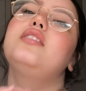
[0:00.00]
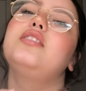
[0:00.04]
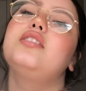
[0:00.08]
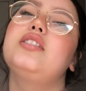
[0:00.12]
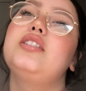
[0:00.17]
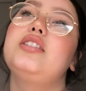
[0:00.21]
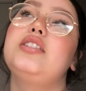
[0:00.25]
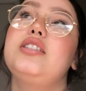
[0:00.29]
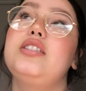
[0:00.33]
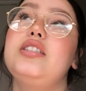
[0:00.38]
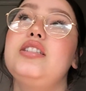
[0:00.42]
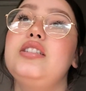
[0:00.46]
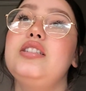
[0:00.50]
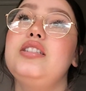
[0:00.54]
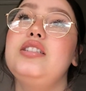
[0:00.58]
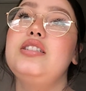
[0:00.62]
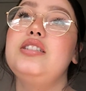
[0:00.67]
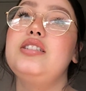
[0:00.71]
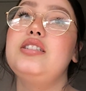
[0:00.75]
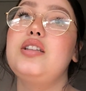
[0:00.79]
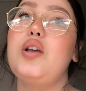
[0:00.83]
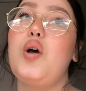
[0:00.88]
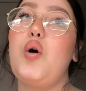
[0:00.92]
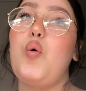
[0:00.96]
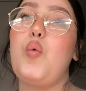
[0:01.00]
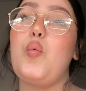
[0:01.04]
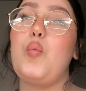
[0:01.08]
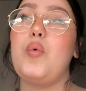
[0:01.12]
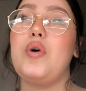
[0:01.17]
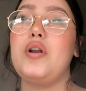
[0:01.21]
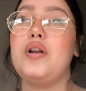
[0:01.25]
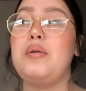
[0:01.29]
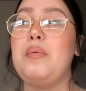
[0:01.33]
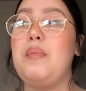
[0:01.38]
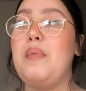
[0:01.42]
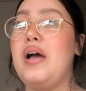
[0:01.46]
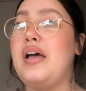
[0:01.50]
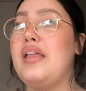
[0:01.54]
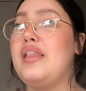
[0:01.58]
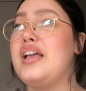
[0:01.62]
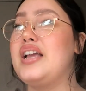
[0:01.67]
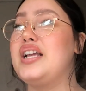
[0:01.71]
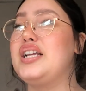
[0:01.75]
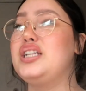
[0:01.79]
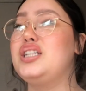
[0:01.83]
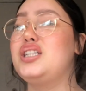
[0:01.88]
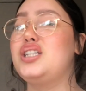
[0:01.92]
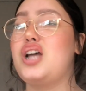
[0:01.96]
This is one of my
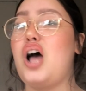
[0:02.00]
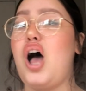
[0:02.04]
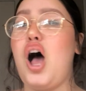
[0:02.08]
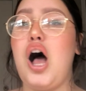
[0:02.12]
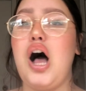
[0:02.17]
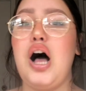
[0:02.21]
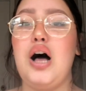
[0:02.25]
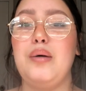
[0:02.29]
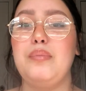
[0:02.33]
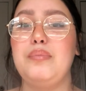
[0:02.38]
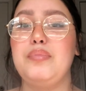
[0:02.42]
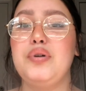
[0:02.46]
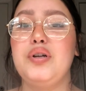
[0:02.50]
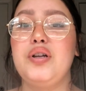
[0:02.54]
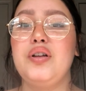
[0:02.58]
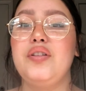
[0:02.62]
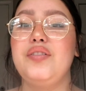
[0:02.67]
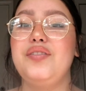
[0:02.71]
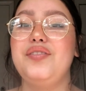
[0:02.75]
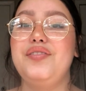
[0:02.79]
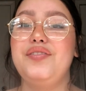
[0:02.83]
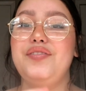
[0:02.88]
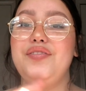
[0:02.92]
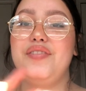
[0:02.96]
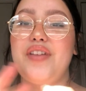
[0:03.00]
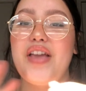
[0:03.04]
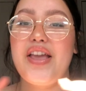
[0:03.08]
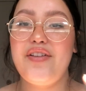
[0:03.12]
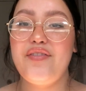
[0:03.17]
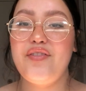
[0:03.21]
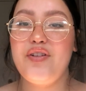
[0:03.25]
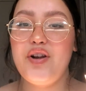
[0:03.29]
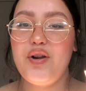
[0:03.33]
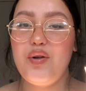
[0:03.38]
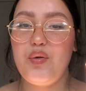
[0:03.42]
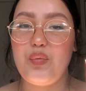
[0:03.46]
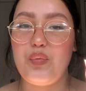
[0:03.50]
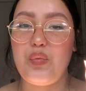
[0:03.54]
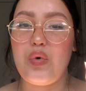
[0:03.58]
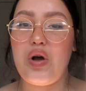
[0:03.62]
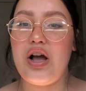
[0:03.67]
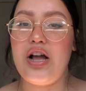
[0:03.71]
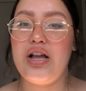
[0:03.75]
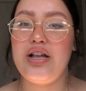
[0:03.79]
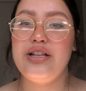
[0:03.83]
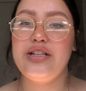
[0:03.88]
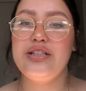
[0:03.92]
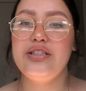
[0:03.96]
like top favorite
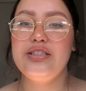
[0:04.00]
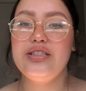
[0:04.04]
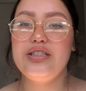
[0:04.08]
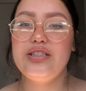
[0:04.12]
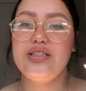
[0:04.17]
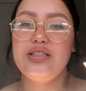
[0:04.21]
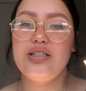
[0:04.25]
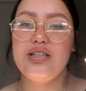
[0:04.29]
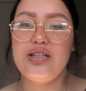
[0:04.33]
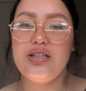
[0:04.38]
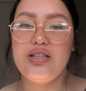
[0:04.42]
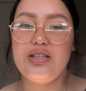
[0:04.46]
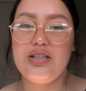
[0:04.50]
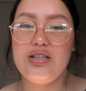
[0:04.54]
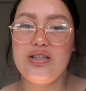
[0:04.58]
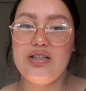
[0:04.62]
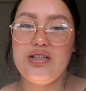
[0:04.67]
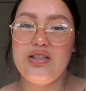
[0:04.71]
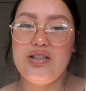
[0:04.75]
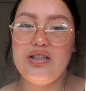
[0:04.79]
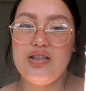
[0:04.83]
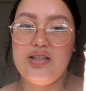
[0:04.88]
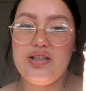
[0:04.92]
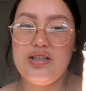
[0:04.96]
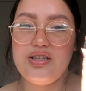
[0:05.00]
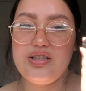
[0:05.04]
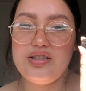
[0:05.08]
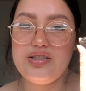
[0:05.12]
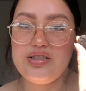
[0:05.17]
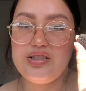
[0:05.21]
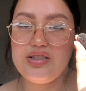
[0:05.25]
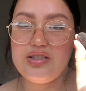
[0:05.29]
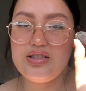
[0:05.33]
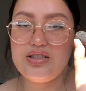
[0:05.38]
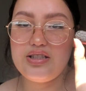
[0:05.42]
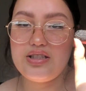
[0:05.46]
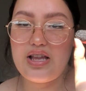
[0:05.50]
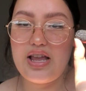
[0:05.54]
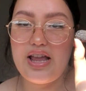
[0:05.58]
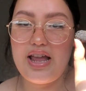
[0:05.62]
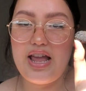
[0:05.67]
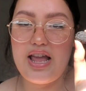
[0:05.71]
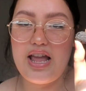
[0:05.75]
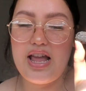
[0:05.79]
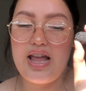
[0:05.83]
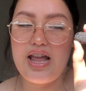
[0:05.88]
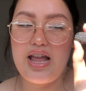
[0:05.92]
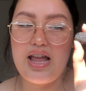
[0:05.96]
ones. This is
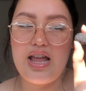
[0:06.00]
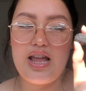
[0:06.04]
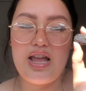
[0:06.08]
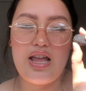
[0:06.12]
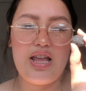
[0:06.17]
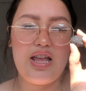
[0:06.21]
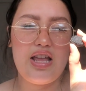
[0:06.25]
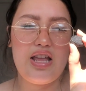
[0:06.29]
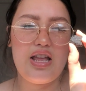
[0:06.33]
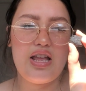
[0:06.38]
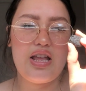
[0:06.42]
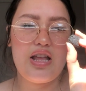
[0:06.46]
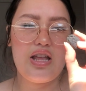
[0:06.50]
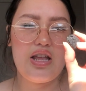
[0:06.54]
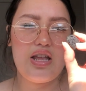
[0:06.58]
a